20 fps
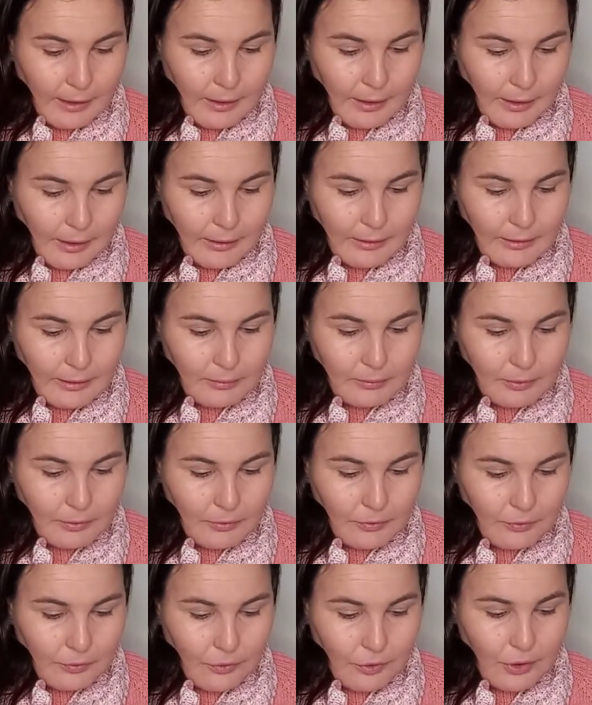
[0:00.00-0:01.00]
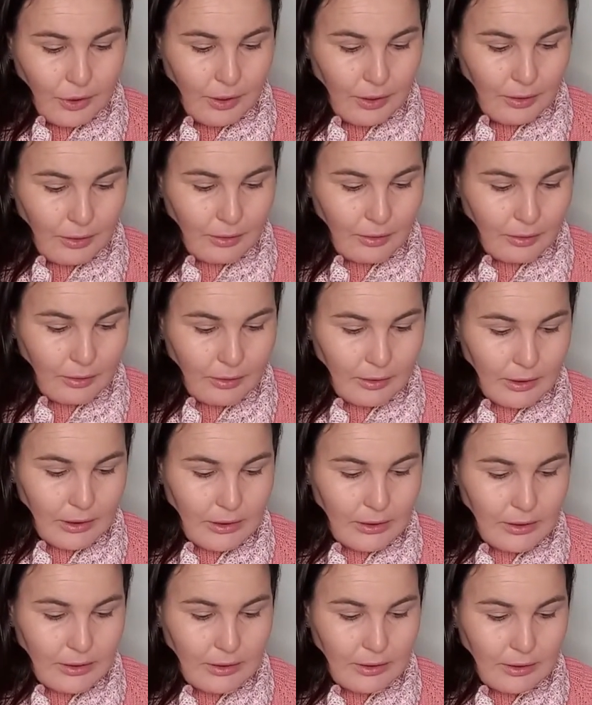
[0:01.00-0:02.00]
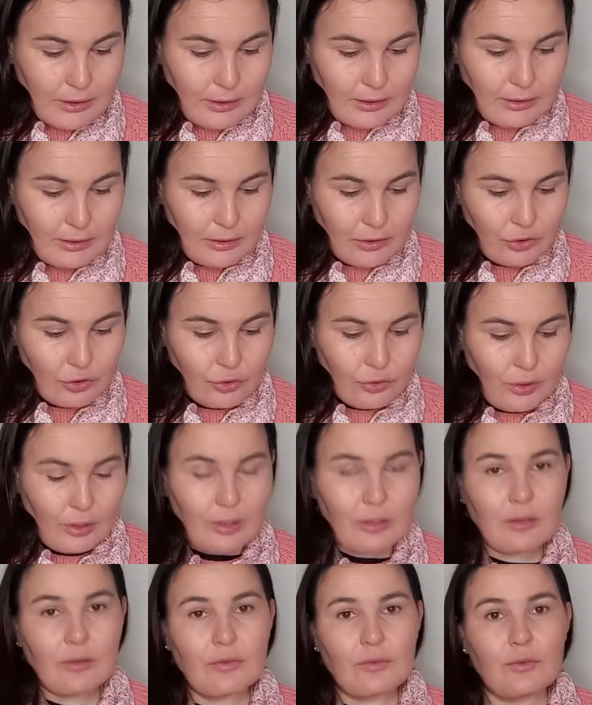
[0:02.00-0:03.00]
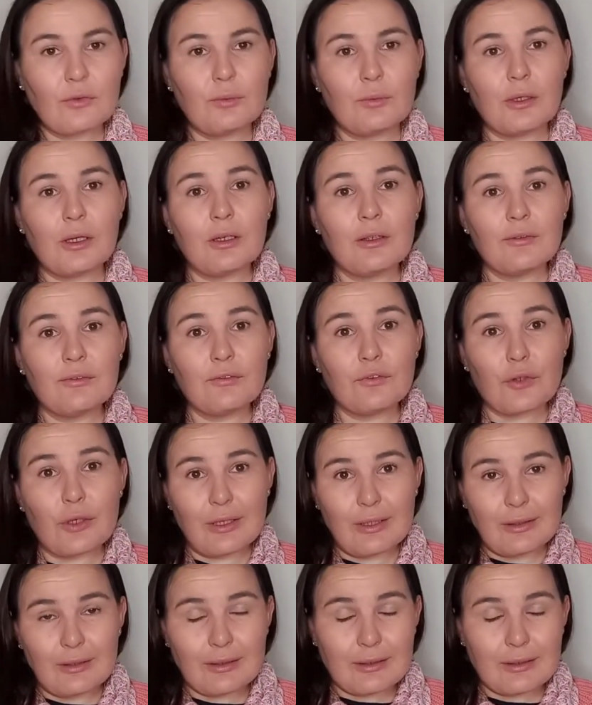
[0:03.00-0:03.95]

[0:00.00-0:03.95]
and number 3 is the shrug for my friend.